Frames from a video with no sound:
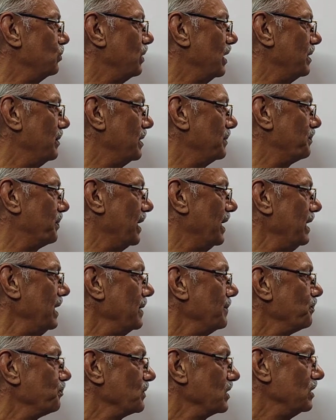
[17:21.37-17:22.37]
2 by
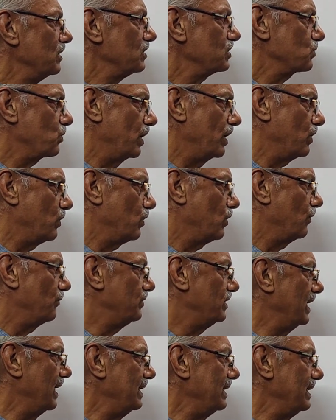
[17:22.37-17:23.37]
pi square root
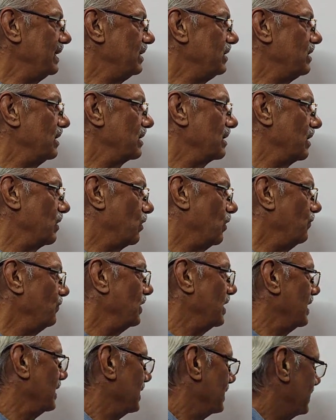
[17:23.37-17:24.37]
of that integral
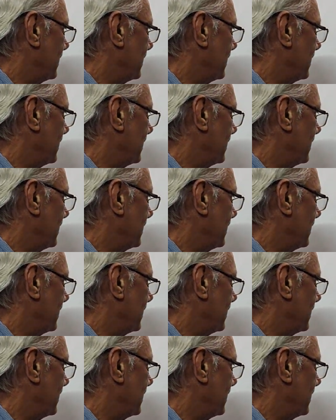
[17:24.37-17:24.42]
of